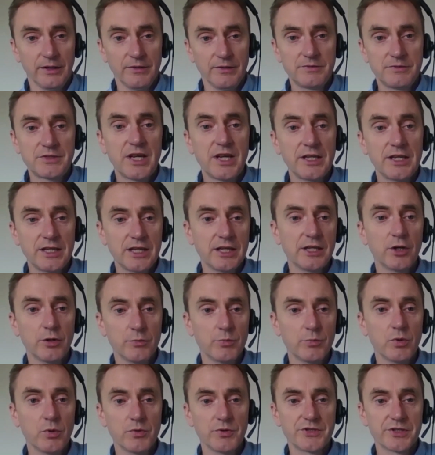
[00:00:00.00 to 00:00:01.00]
taking
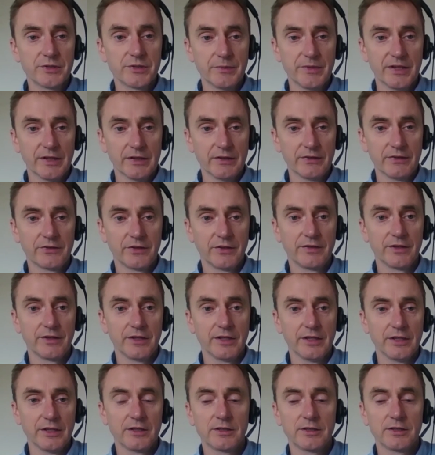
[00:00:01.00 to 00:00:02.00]
on board some of this, I
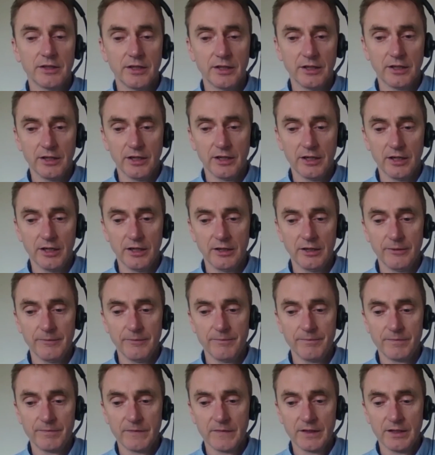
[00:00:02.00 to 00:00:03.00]
think.
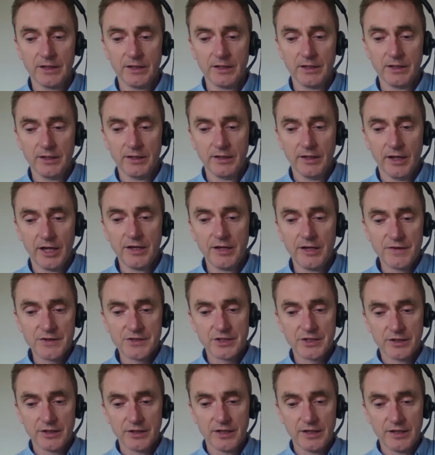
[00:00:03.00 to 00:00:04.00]
And if
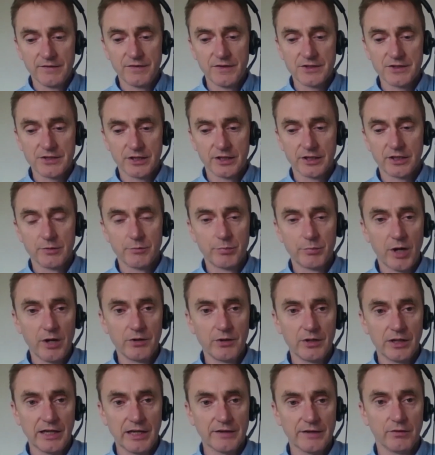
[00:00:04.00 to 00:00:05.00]
it's at the
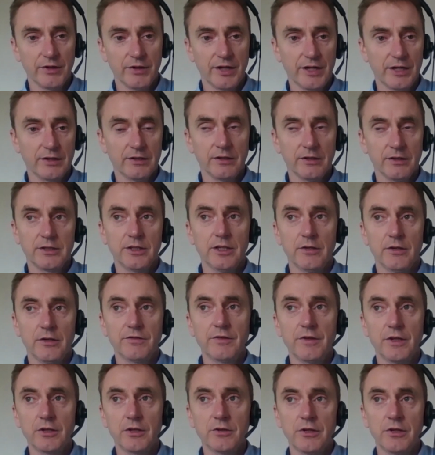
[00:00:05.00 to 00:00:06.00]
component level, then
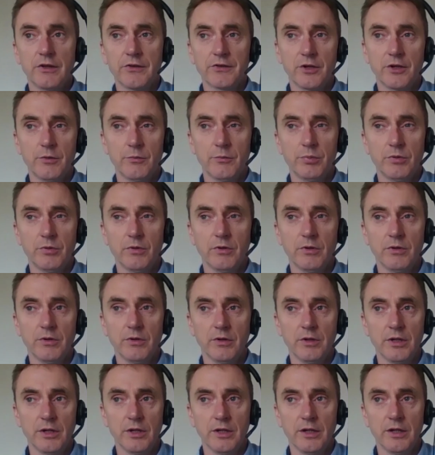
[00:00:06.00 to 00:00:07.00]
a good
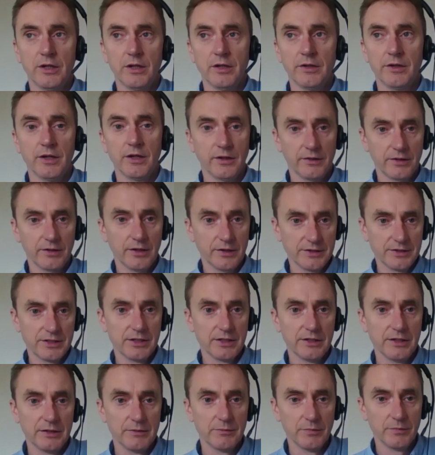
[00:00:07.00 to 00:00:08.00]
example that I
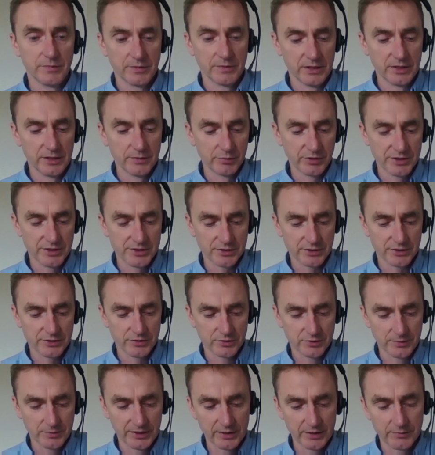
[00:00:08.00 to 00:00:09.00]
did in the present, I
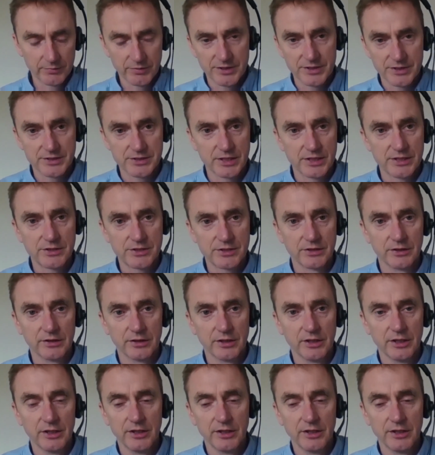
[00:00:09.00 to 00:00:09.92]
talked about in the presentation,